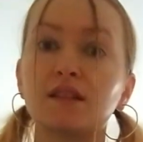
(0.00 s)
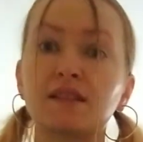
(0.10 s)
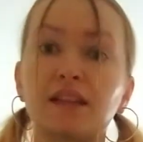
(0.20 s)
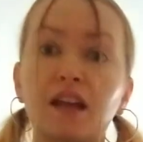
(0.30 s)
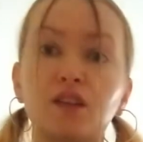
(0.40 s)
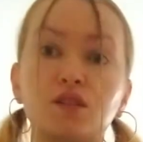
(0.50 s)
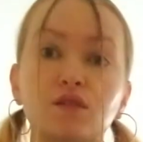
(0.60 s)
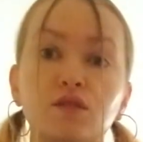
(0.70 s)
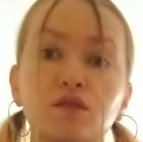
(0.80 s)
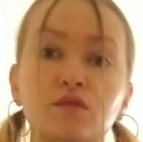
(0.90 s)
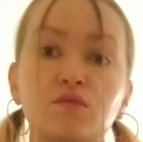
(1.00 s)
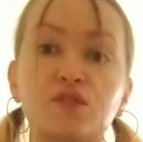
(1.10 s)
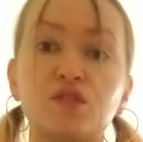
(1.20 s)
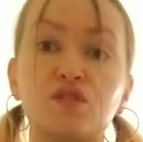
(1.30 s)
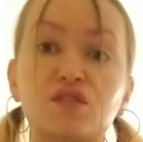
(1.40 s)
salad,
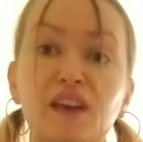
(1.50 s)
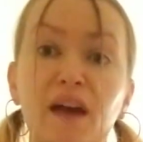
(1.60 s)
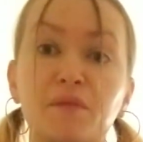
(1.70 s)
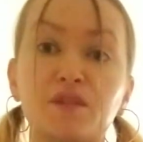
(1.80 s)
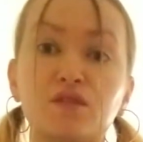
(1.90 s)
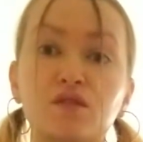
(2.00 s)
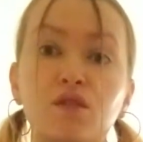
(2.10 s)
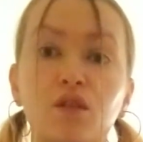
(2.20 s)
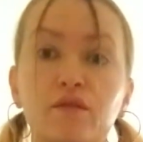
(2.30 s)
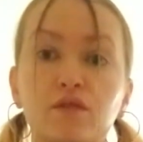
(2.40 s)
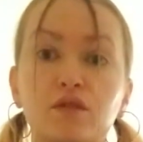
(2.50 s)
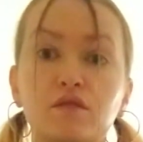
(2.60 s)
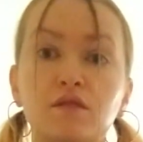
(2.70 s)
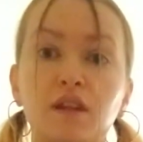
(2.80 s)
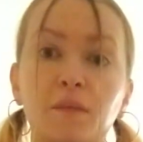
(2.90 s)
which is just cabbage, olive
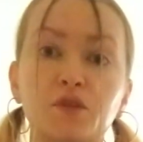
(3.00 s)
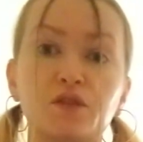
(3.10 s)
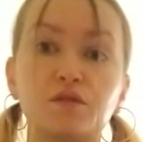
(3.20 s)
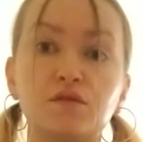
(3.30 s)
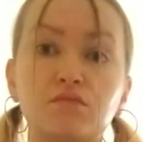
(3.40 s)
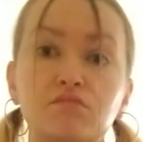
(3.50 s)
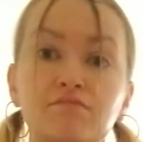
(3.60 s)
oil, lemon juice.